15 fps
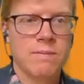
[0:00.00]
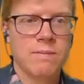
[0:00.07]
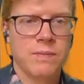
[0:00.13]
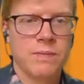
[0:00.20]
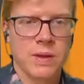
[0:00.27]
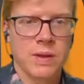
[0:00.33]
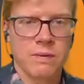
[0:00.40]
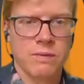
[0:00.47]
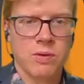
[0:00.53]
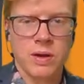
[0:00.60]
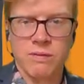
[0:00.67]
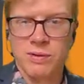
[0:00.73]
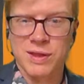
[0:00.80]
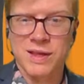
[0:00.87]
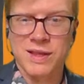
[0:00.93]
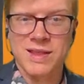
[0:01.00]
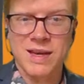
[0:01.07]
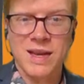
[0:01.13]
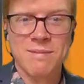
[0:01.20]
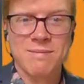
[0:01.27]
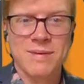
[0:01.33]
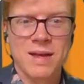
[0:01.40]
that I've got everything set
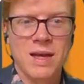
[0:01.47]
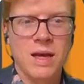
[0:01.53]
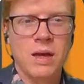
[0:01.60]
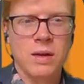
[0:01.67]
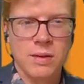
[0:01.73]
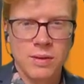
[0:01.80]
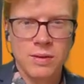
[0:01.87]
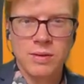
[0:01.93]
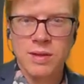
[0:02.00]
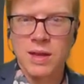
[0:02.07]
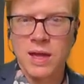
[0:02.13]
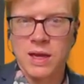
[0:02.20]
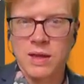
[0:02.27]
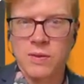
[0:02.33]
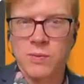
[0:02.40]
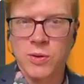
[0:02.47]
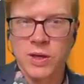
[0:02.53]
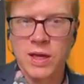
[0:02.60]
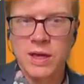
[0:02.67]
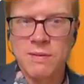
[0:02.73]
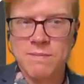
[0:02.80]
up. Looks like it's working.